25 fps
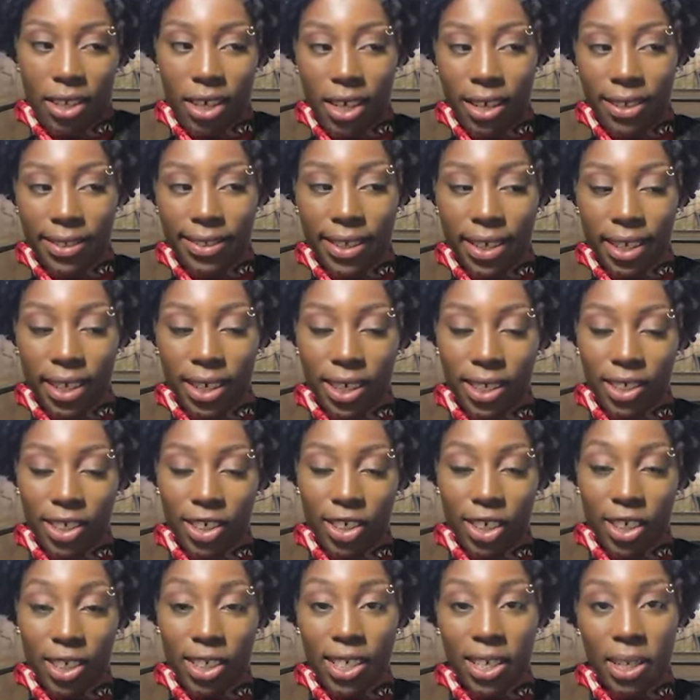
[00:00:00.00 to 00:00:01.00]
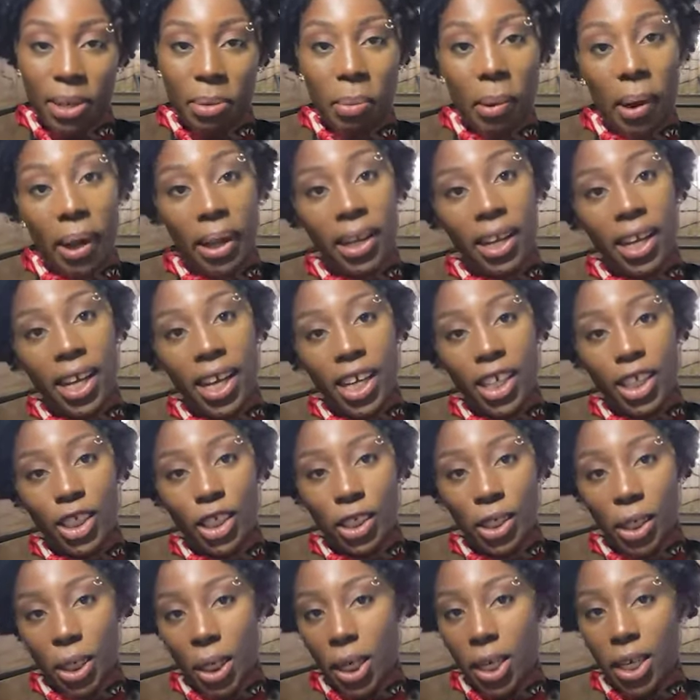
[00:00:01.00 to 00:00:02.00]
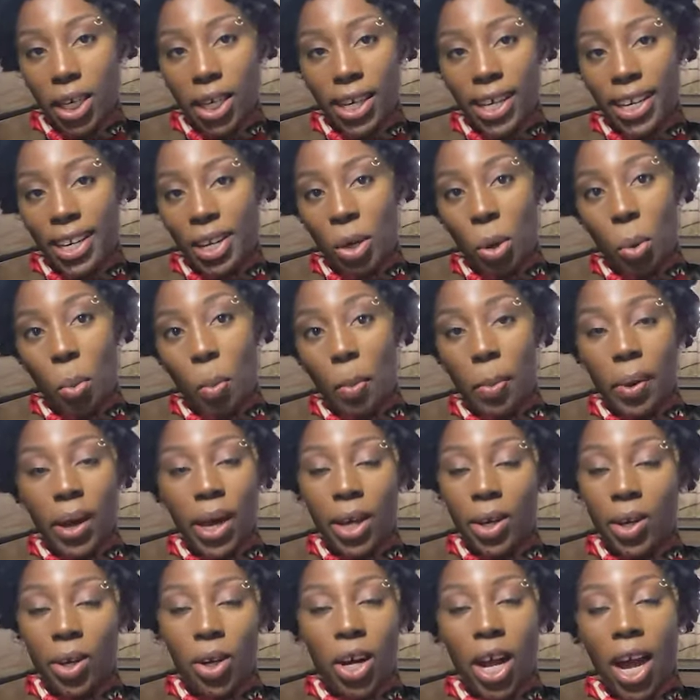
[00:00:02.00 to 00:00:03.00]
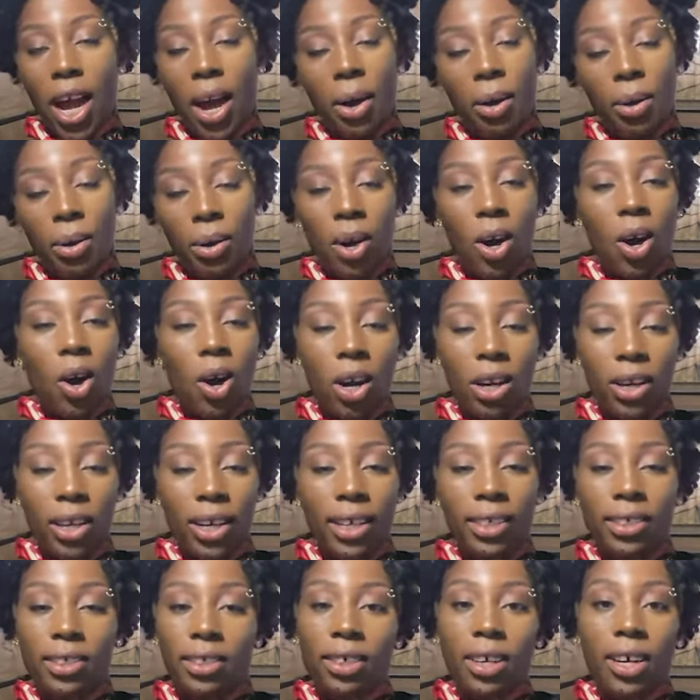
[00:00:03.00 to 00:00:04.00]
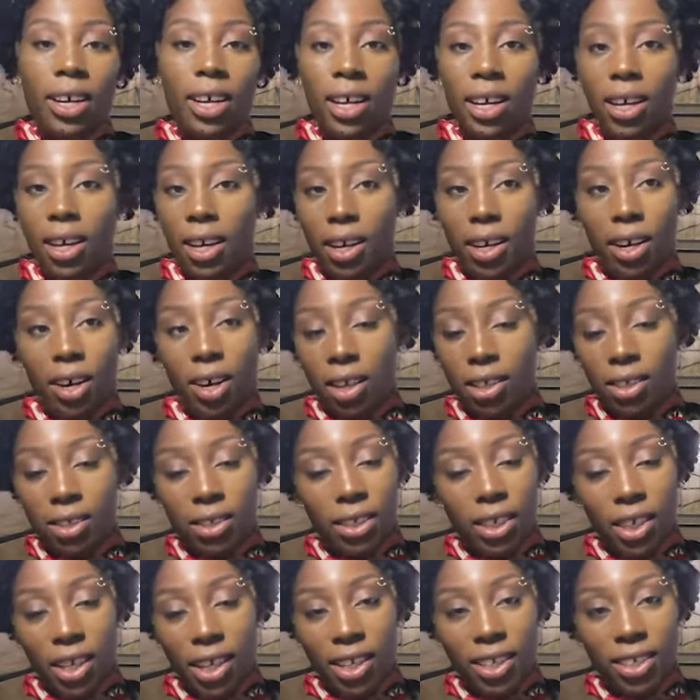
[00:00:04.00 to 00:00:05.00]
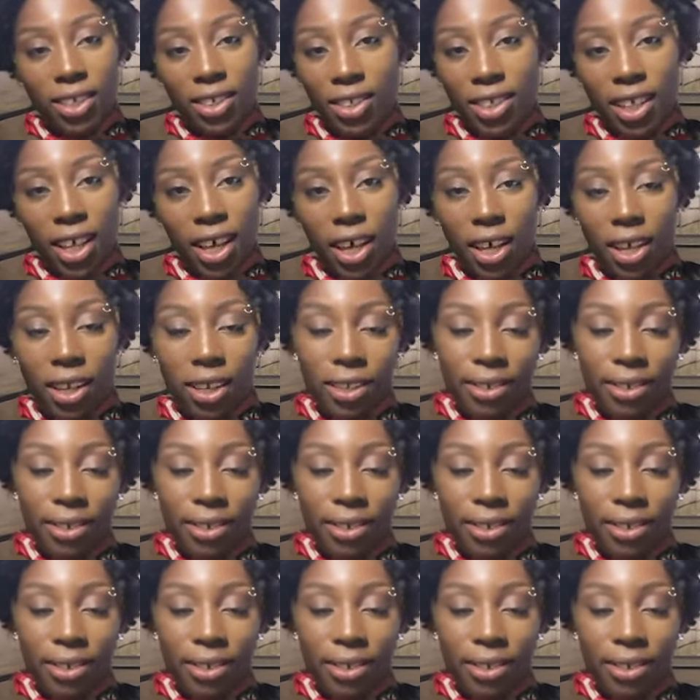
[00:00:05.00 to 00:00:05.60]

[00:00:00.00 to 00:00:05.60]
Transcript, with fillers: I think it's just in my nature, and no matter how hard I try, I can't change that.